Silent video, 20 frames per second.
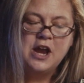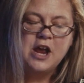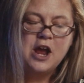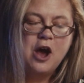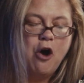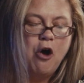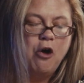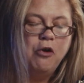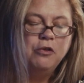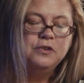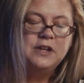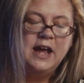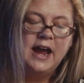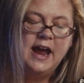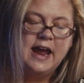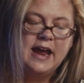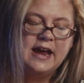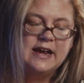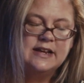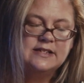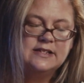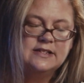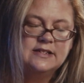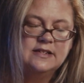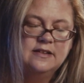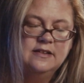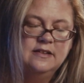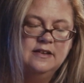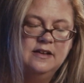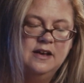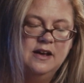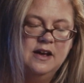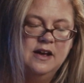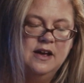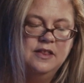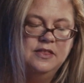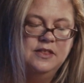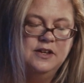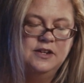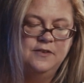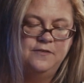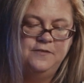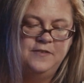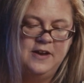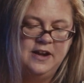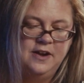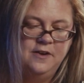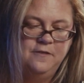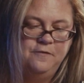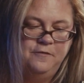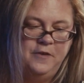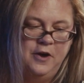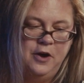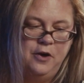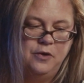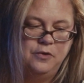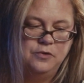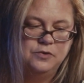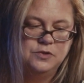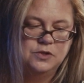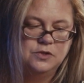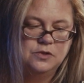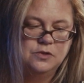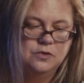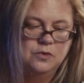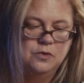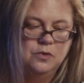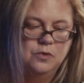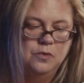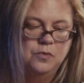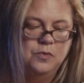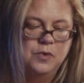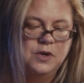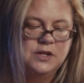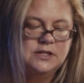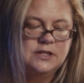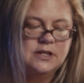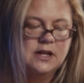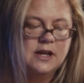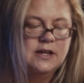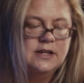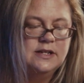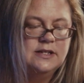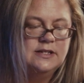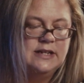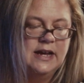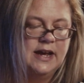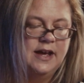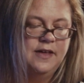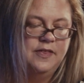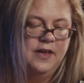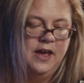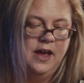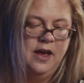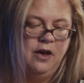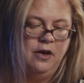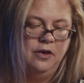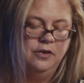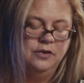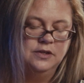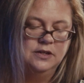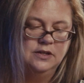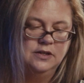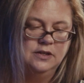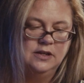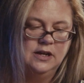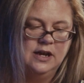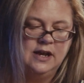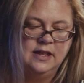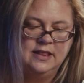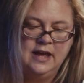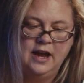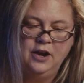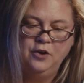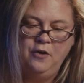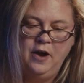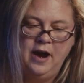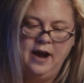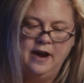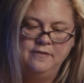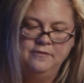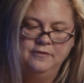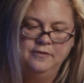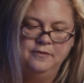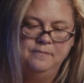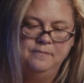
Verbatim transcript: whole days, the defeated foes was death held in that grave.